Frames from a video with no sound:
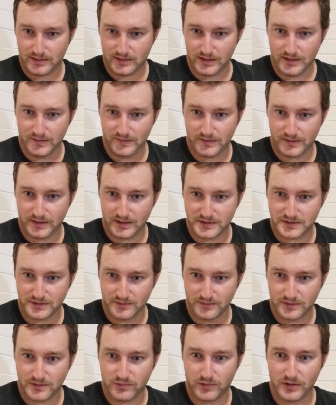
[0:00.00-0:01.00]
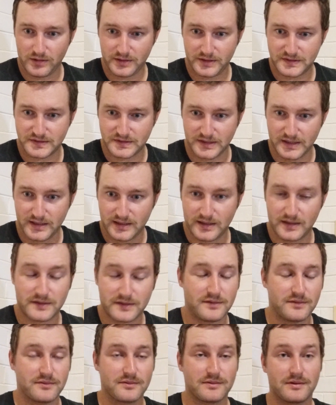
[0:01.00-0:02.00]
International quality
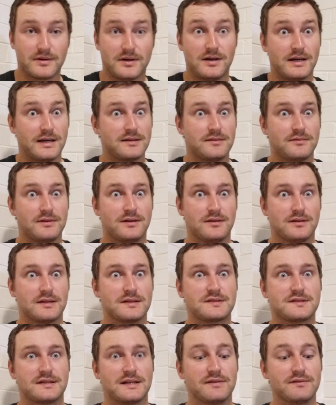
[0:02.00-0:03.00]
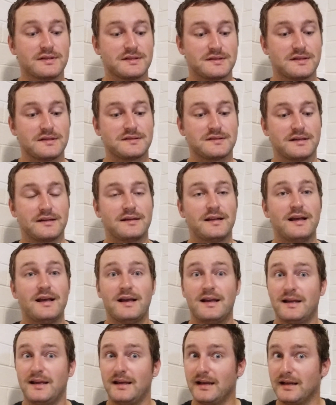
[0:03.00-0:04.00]
stout. Right, well, let's see. This is an
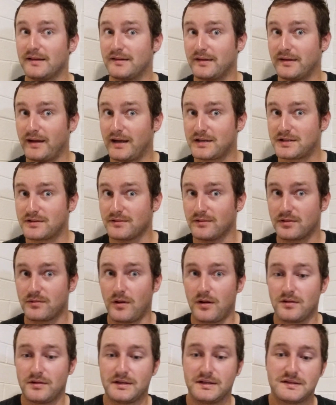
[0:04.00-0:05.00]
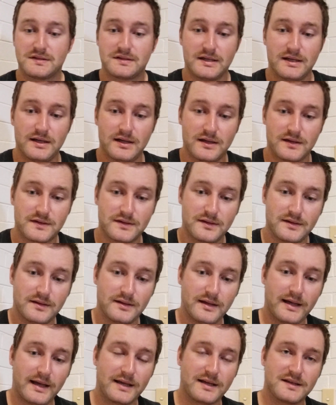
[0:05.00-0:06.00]
international quality stout.
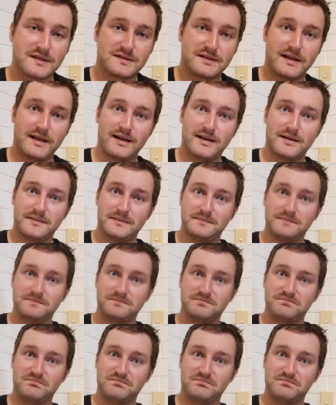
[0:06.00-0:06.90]
Anchor Stout.